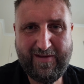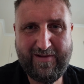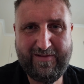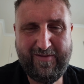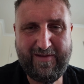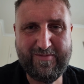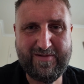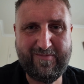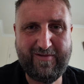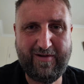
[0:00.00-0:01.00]
I don't think it was
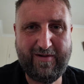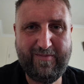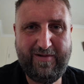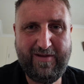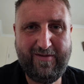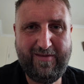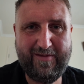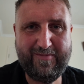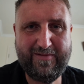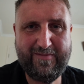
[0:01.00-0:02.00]
up for a lot of money
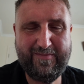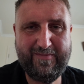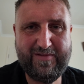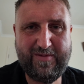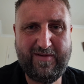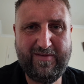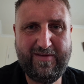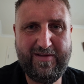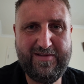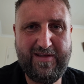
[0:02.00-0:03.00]
either. It was 12 or
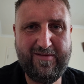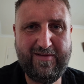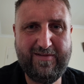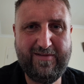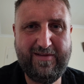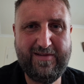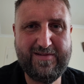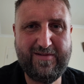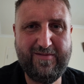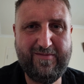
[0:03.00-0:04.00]
13 grand I think it
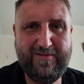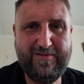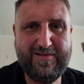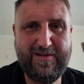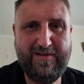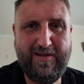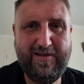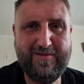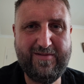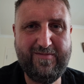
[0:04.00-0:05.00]
sold for, so yeah,
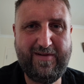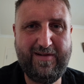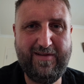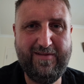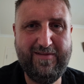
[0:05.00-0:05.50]
it's good value.